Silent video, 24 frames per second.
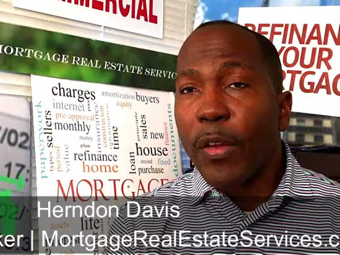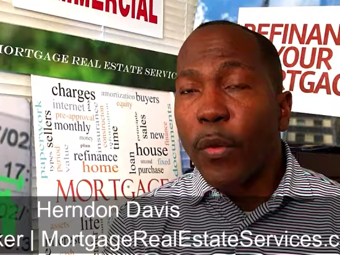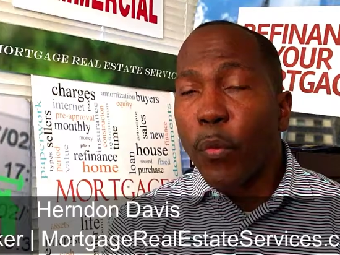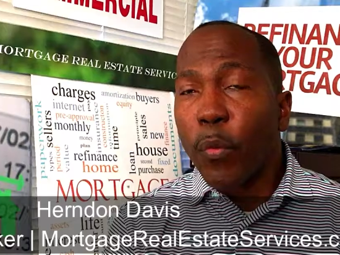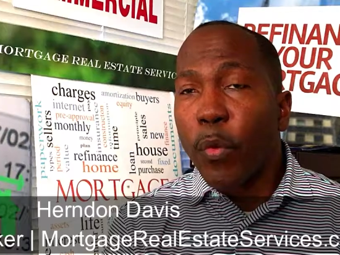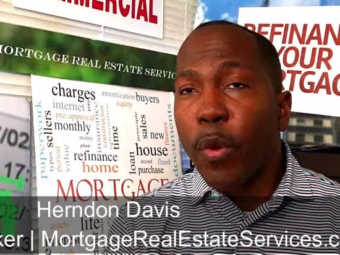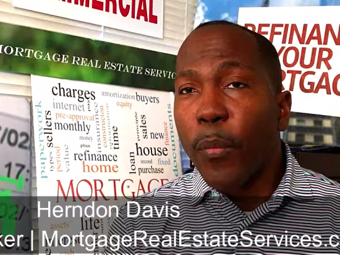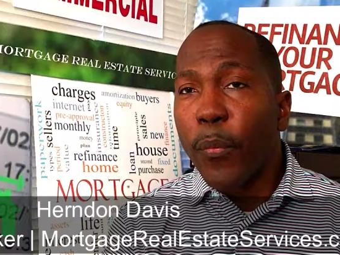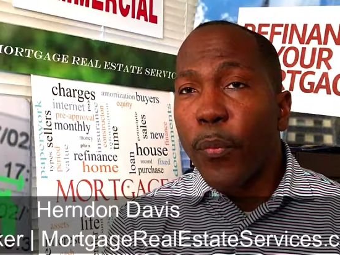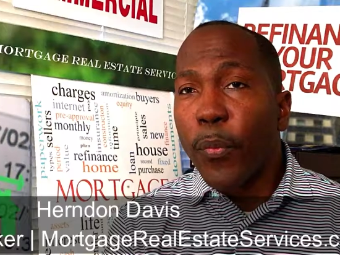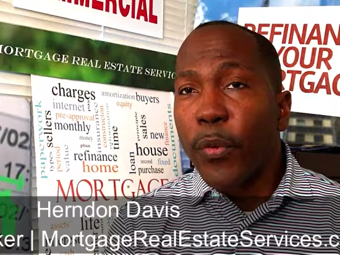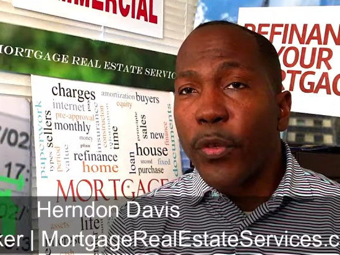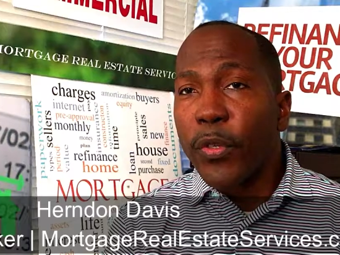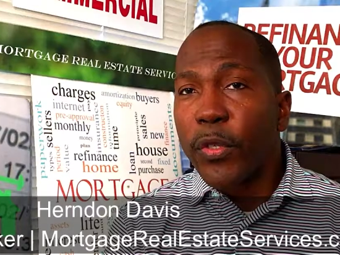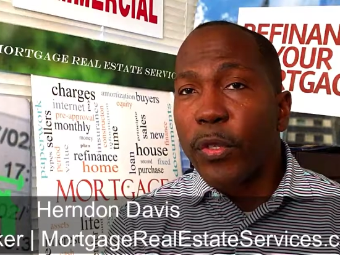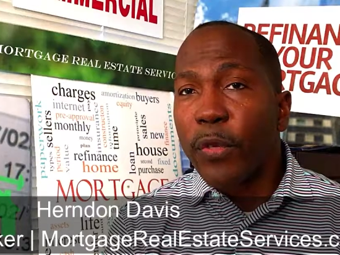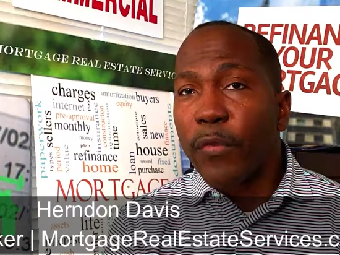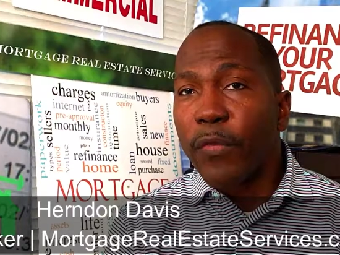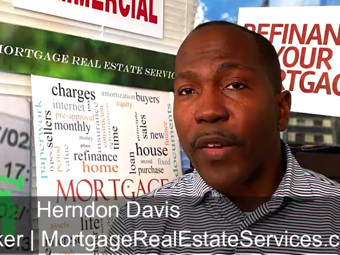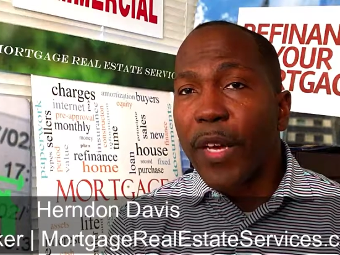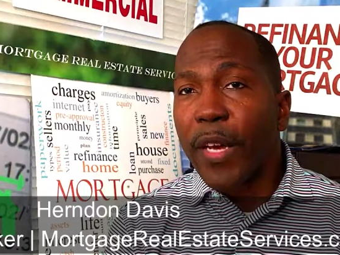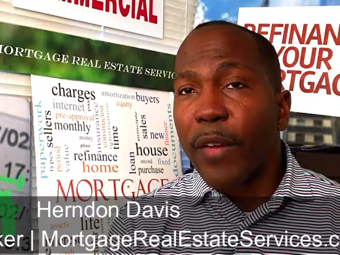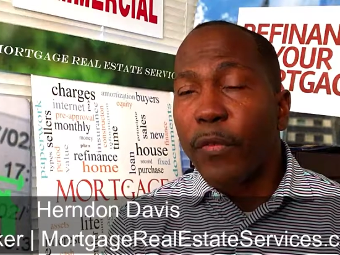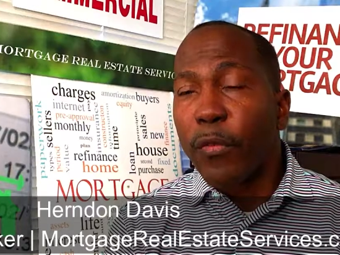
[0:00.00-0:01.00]
a
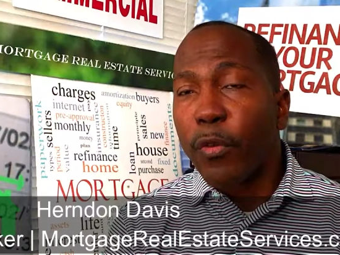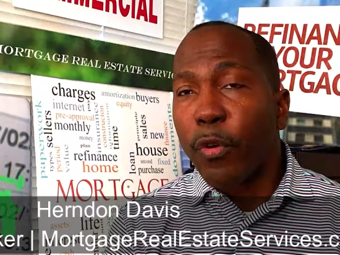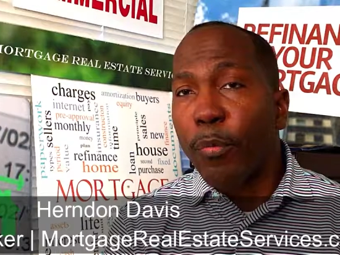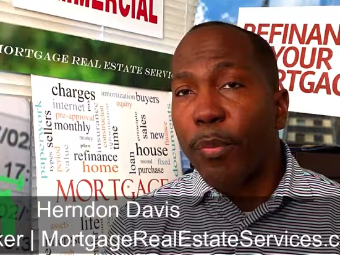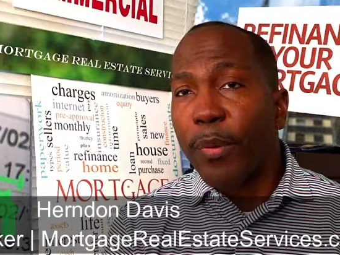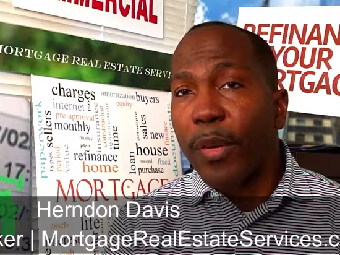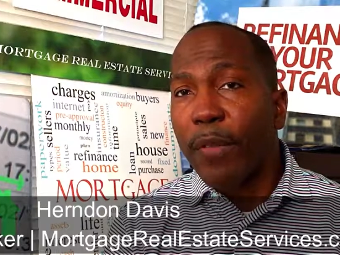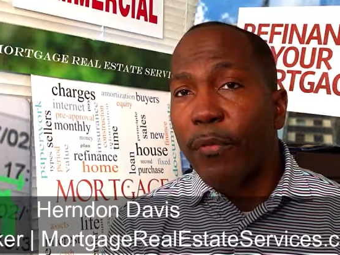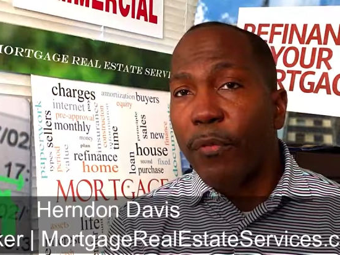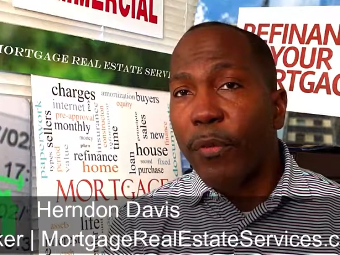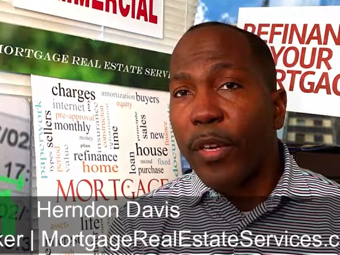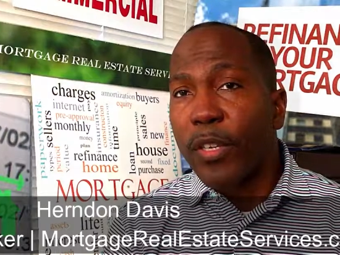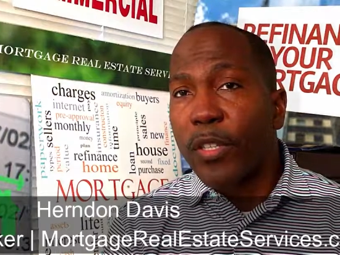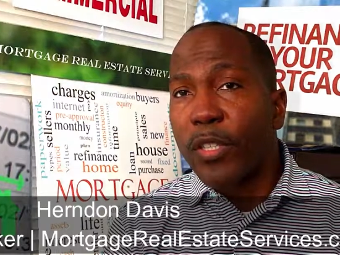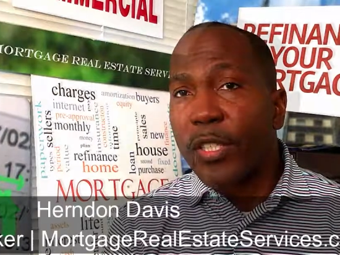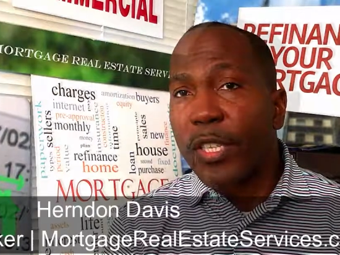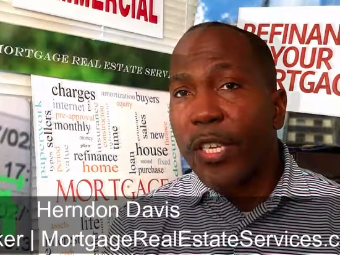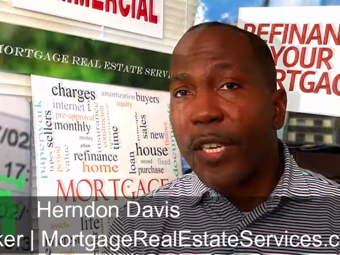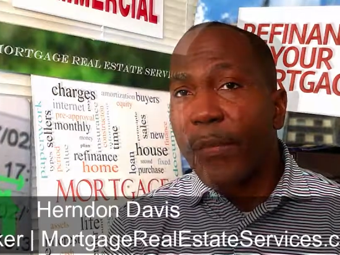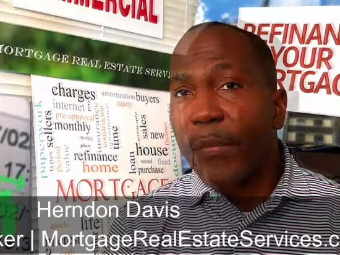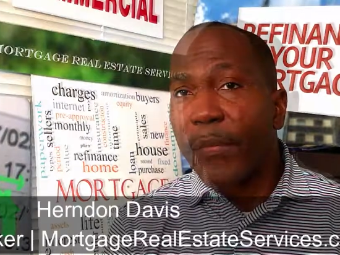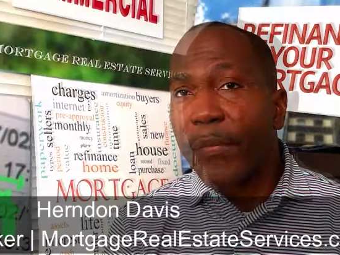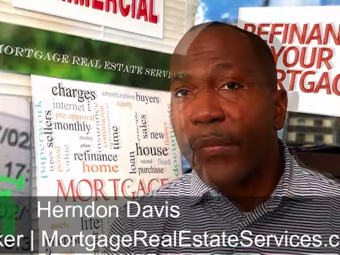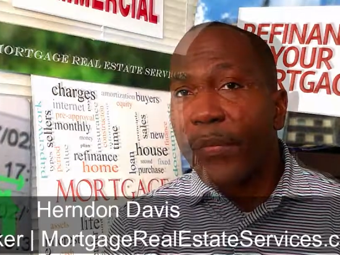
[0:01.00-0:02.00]
1.25 or above
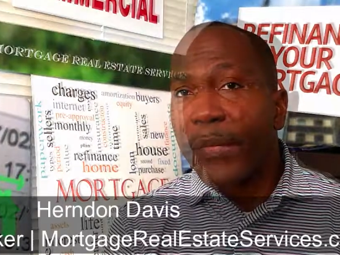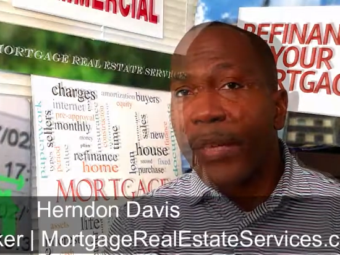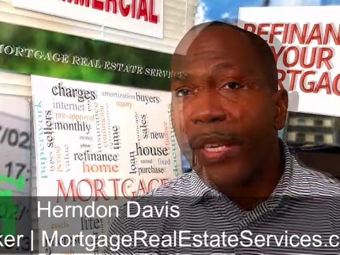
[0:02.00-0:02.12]
ratio.